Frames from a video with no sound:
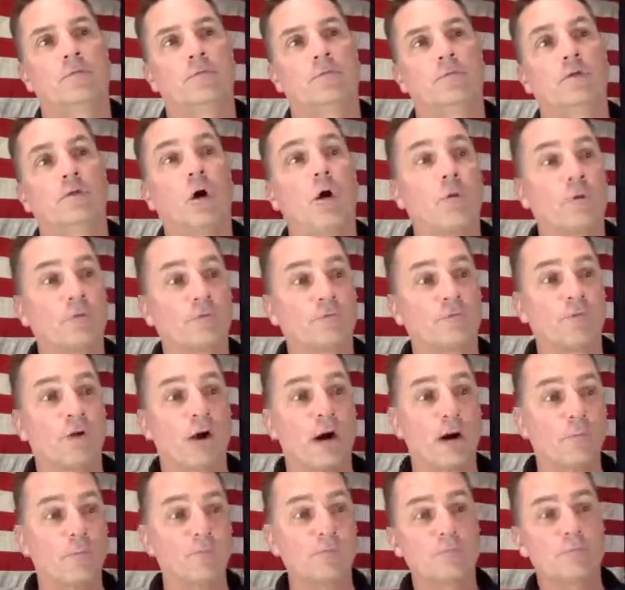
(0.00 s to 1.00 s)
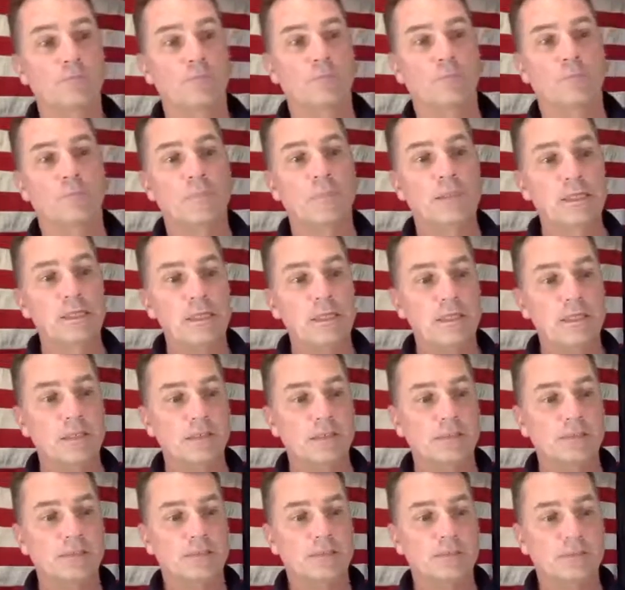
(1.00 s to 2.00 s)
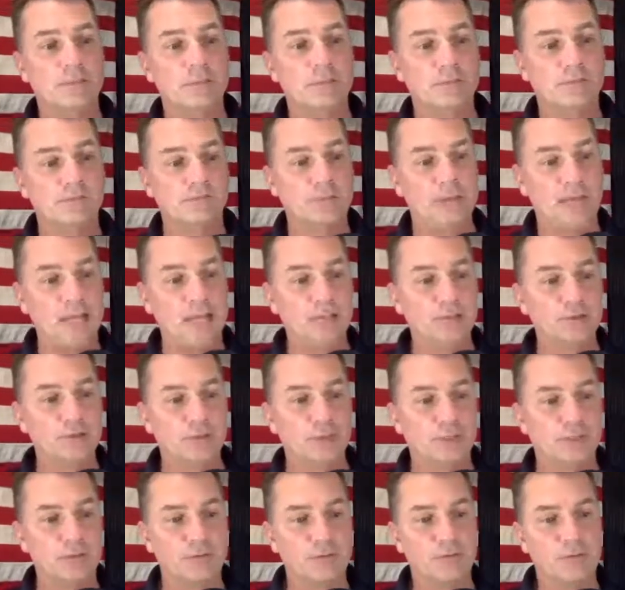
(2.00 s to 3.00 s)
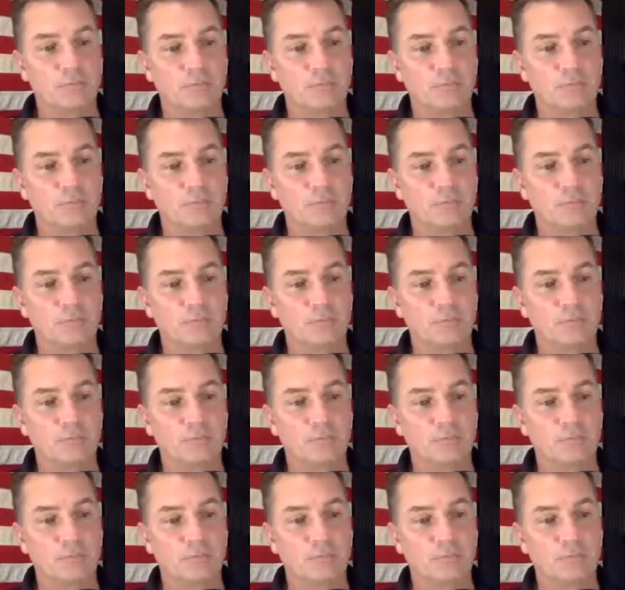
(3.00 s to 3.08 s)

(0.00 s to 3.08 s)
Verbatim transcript: going from the invasion,